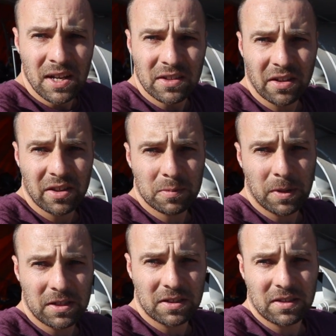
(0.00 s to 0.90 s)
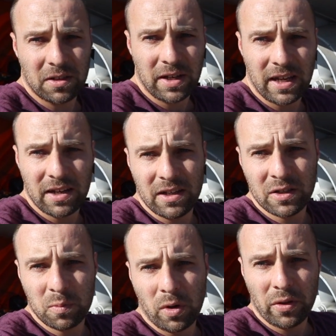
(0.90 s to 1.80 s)
So this piece of steel here
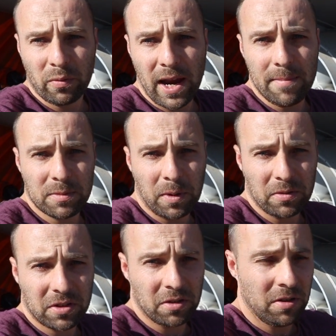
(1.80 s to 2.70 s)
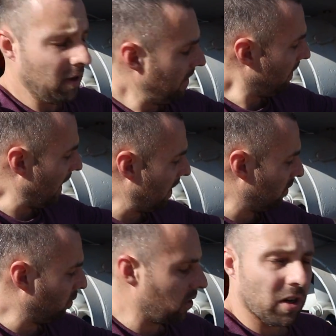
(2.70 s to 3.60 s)
is what the rams bolt to
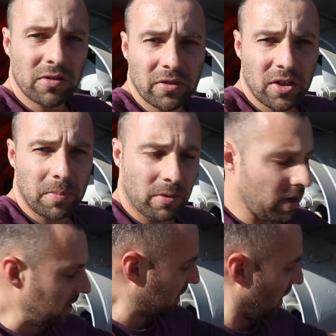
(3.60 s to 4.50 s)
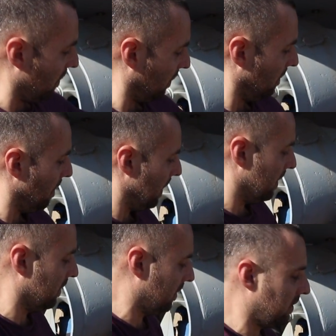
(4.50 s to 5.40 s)
and what goes on top of the rudder shaft.
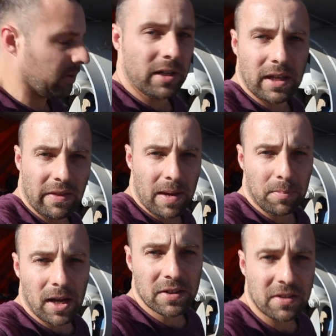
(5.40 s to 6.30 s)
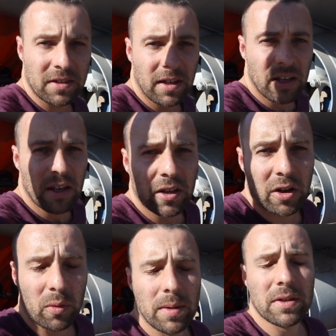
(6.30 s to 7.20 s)
We're going to get that plastered,
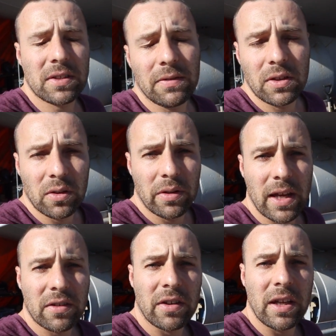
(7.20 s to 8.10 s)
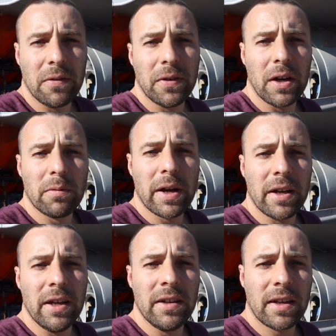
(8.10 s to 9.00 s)
Got a wee bit of stuff to do on that because I need to fit a
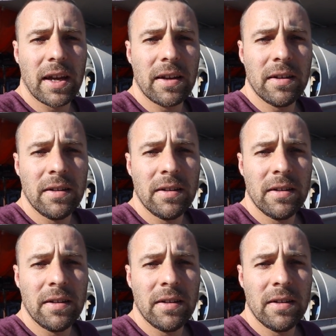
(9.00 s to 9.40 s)
rudder indicator.